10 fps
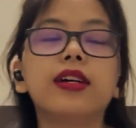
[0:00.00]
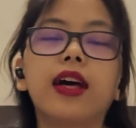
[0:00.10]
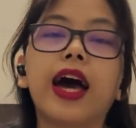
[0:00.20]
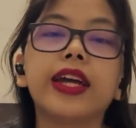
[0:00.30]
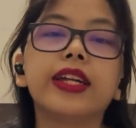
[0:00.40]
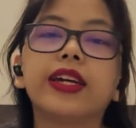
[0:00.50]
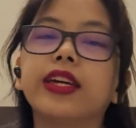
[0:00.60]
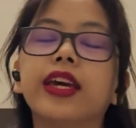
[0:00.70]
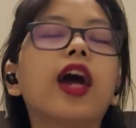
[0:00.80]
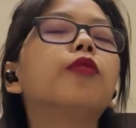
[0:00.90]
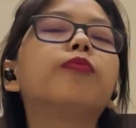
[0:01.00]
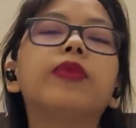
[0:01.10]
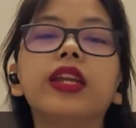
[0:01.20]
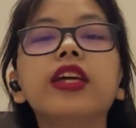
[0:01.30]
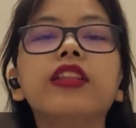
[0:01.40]
Idea, he had
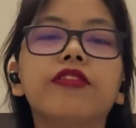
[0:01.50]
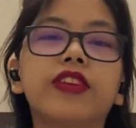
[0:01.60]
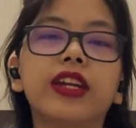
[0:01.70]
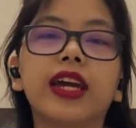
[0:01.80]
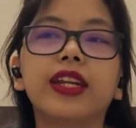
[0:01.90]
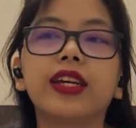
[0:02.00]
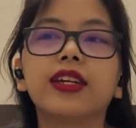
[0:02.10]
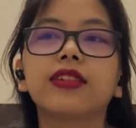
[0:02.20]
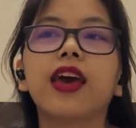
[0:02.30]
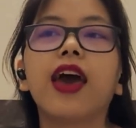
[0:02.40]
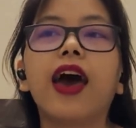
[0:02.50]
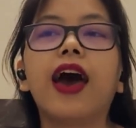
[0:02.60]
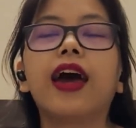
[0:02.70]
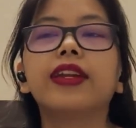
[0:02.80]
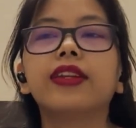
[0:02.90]
many different ideas,
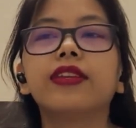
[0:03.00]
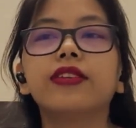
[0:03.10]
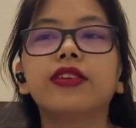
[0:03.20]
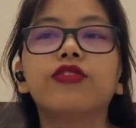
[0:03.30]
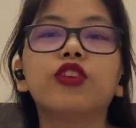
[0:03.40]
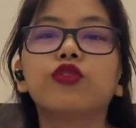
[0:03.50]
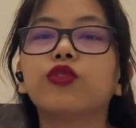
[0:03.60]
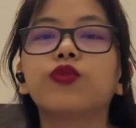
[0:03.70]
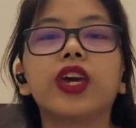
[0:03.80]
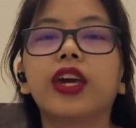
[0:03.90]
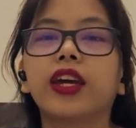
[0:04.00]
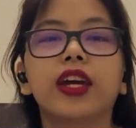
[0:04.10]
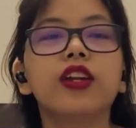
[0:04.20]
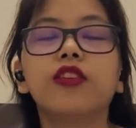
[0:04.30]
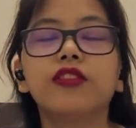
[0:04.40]
and which was way
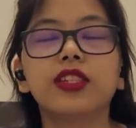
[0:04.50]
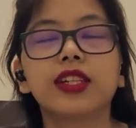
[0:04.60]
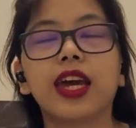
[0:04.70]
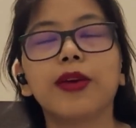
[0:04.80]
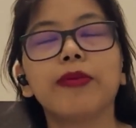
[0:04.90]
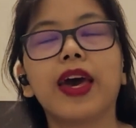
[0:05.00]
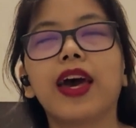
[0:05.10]
ahead of his time.